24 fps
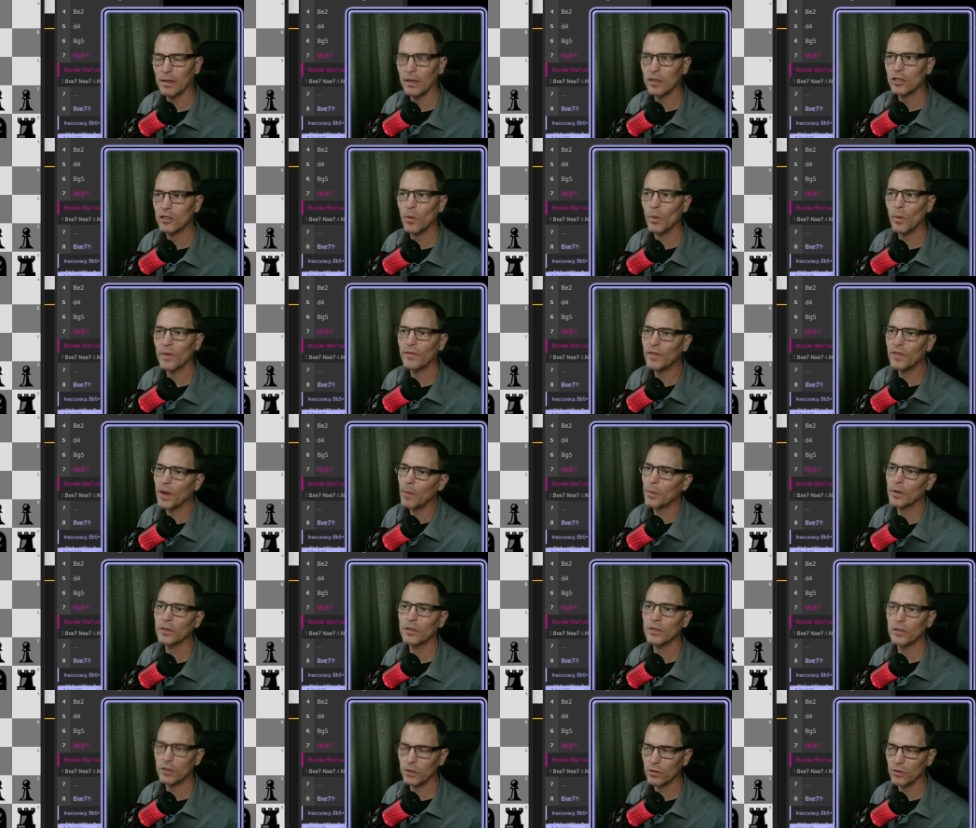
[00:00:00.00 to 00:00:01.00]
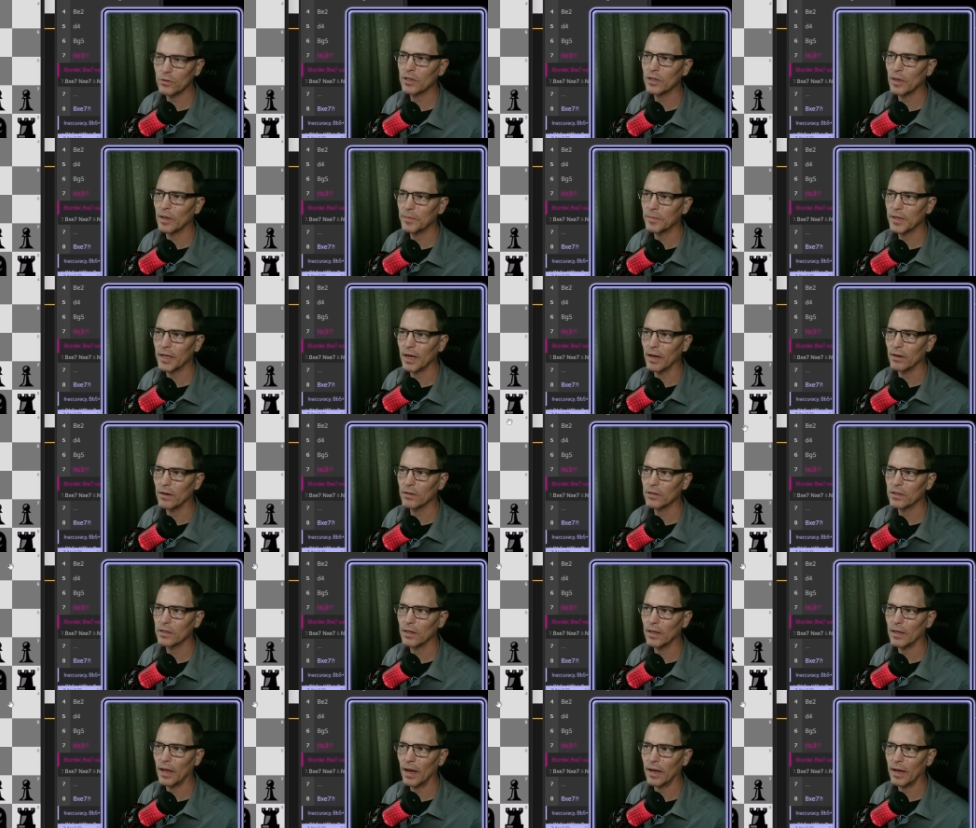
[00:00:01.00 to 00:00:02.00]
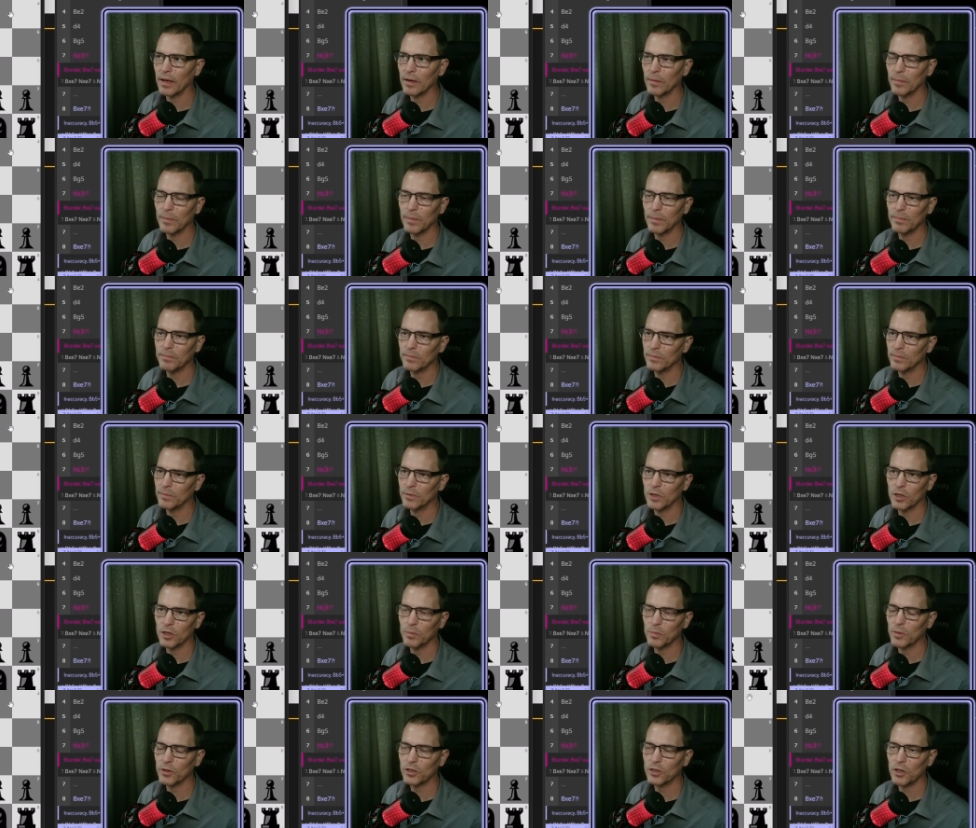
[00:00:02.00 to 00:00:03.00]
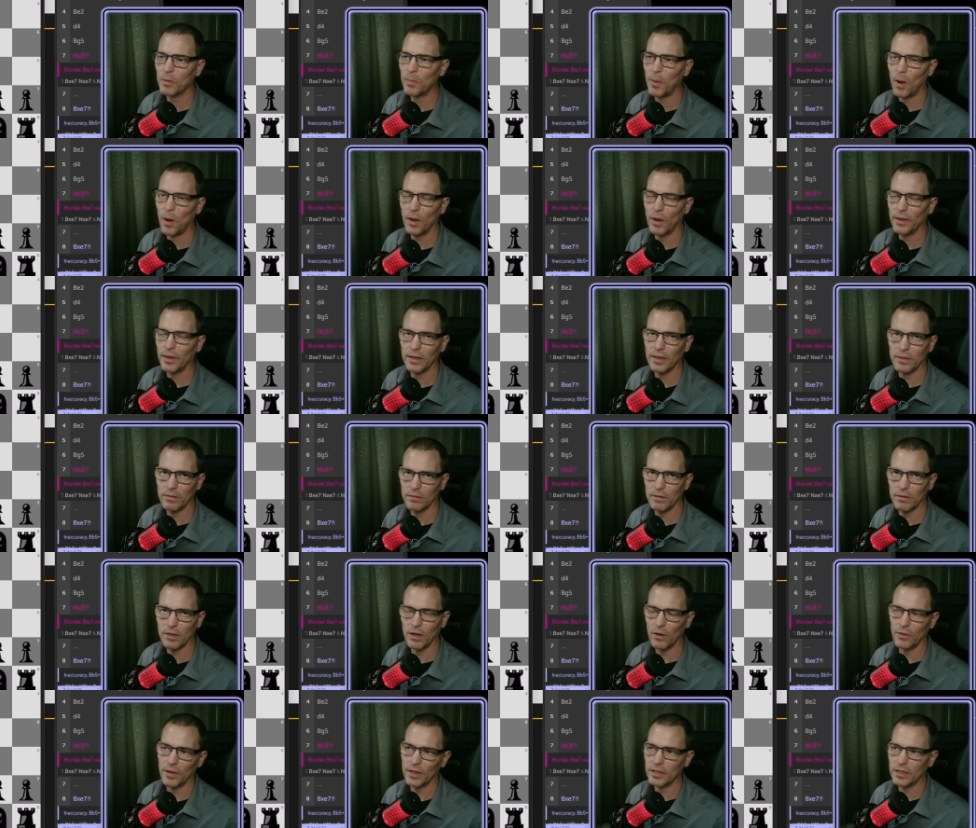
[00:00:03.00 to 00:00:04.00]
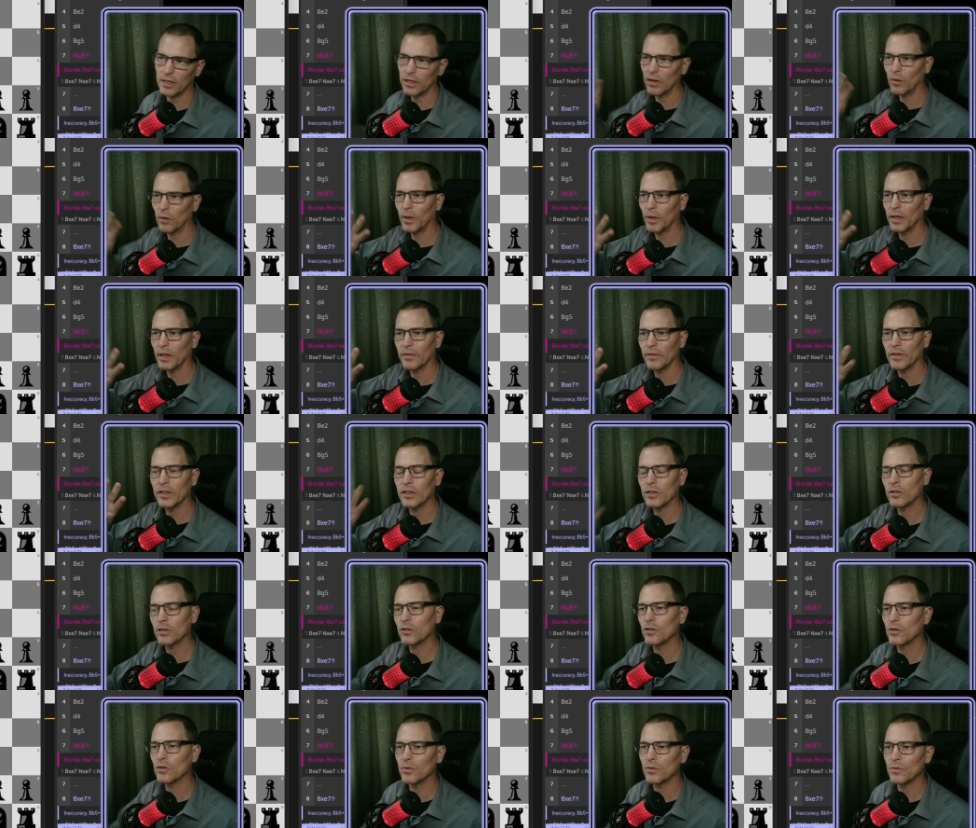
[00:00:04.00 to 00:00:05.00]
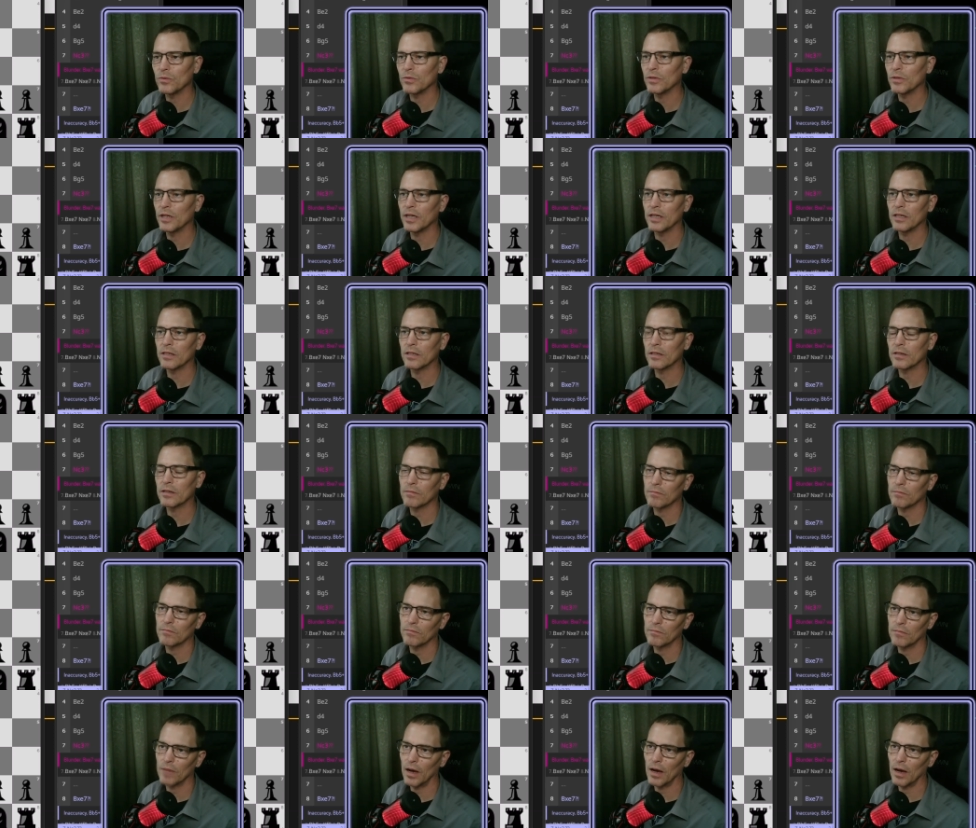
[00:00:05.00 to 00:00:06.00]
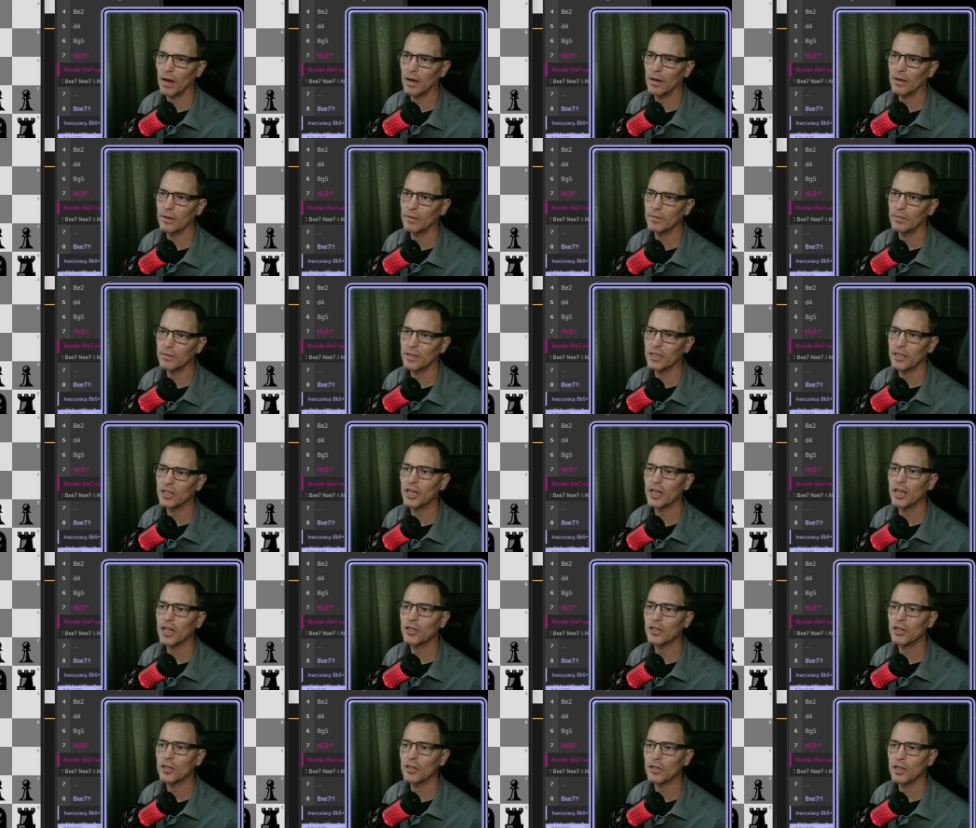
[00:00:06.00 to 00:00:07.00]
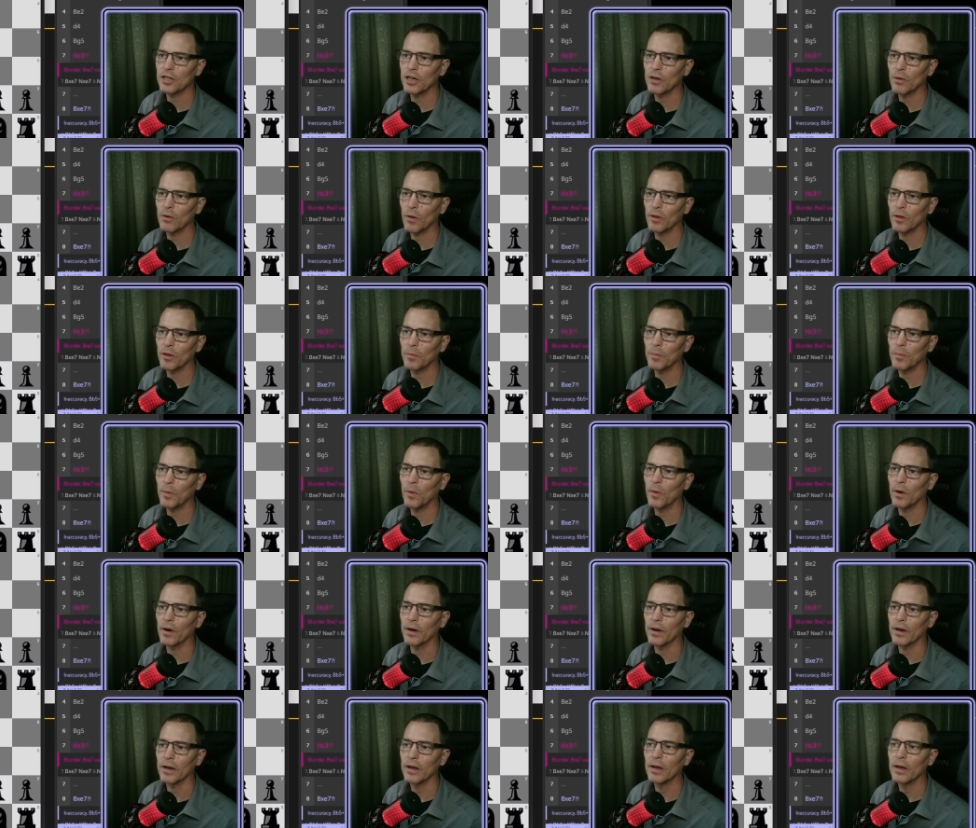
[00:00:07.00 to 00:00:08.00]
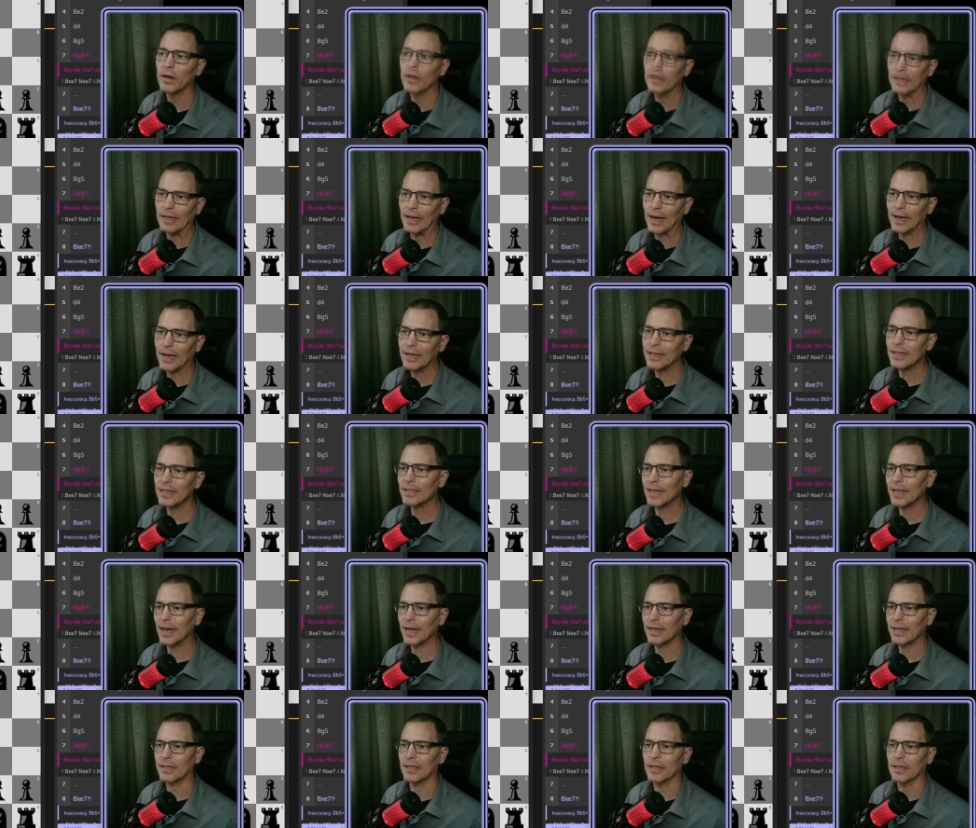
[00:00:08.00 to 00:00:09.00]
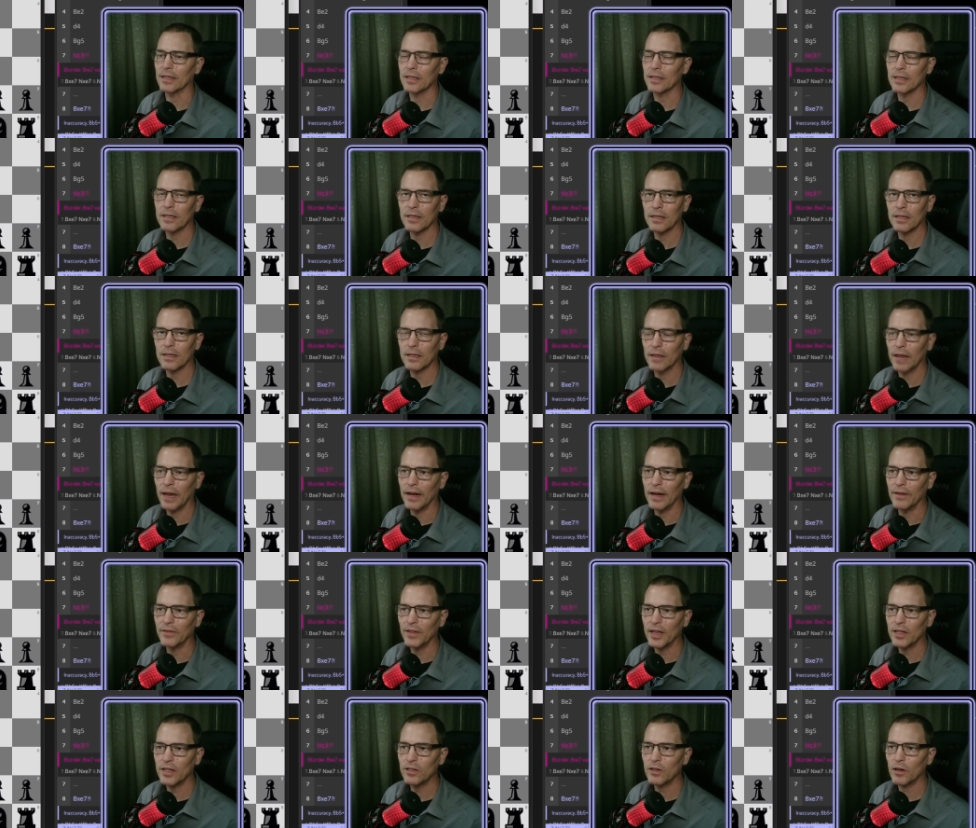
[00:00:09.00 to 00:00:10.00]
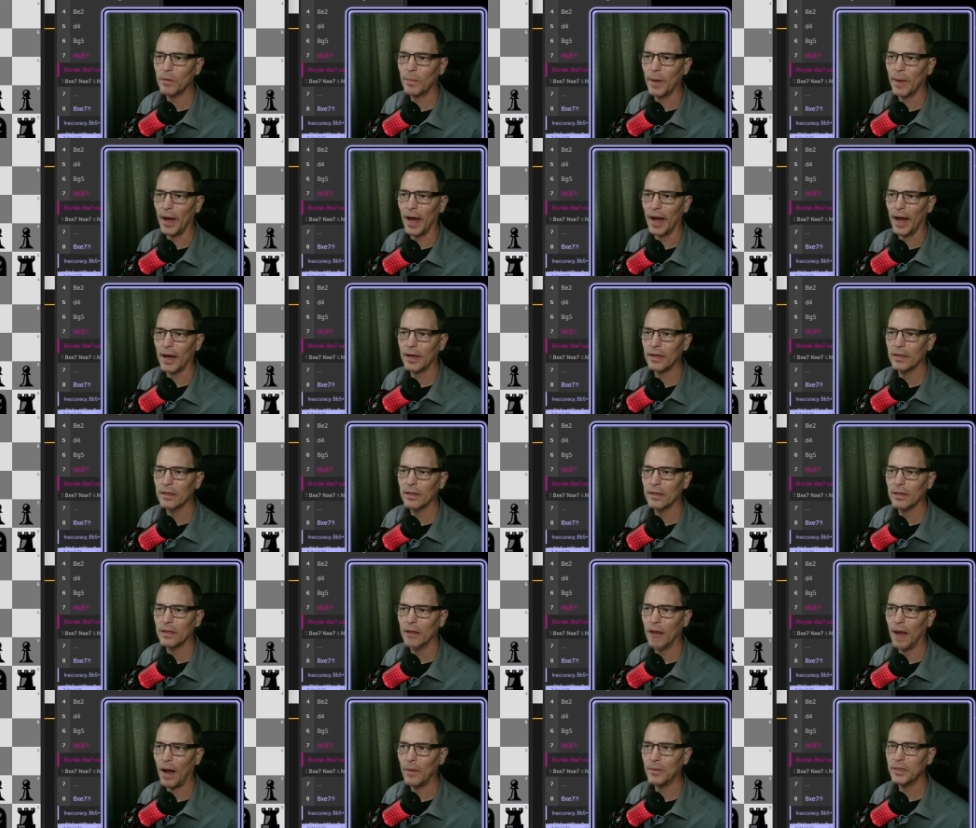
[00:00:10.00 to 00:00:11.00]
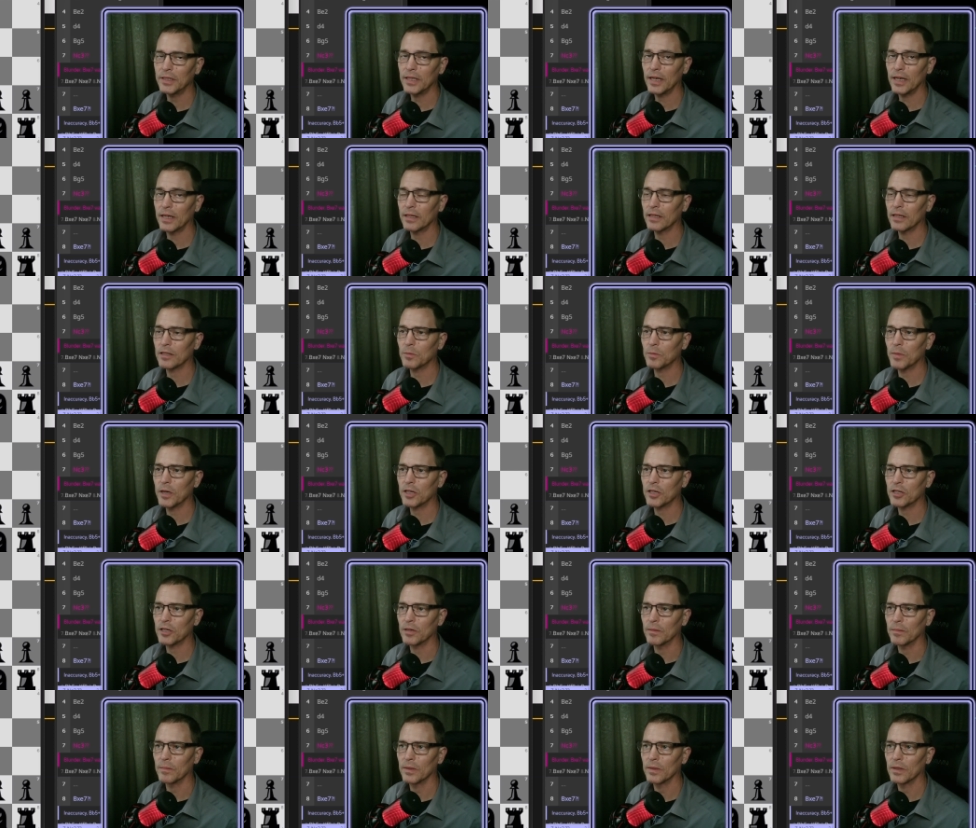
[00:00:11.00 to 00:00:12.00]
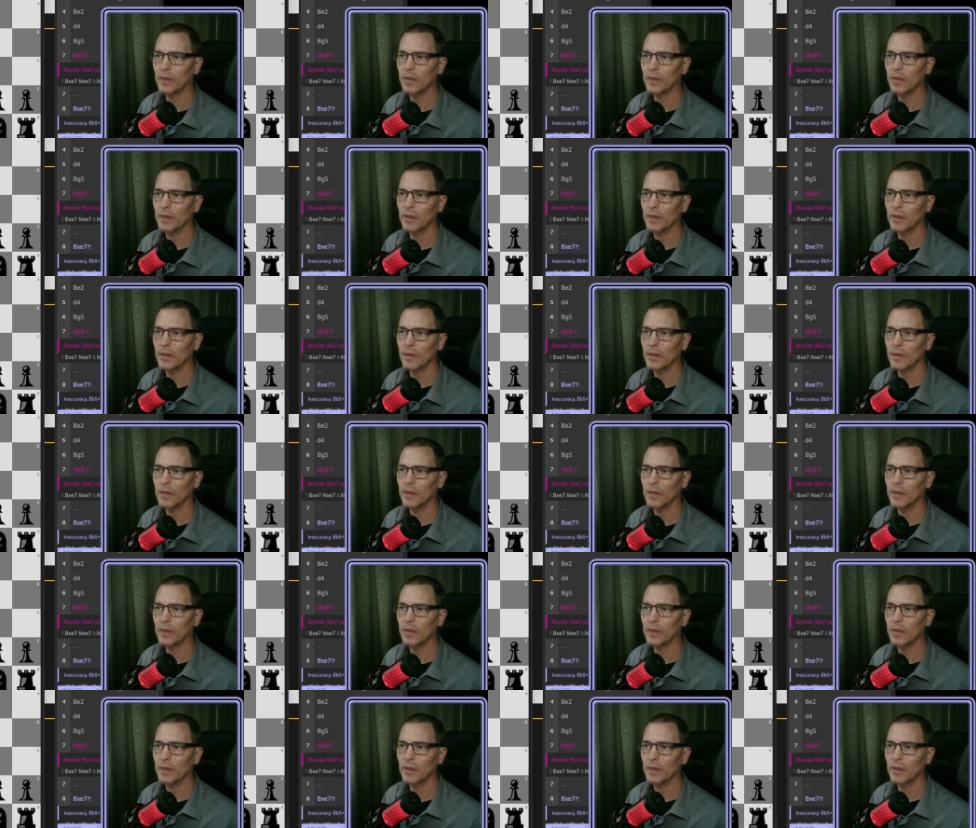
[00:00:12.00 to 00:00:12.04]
So if they were to do something else, like just push a pawn that you know that's irrelevant to these uh, these tensions here on the board, then I could take this. And if they took back, I would take this bishop.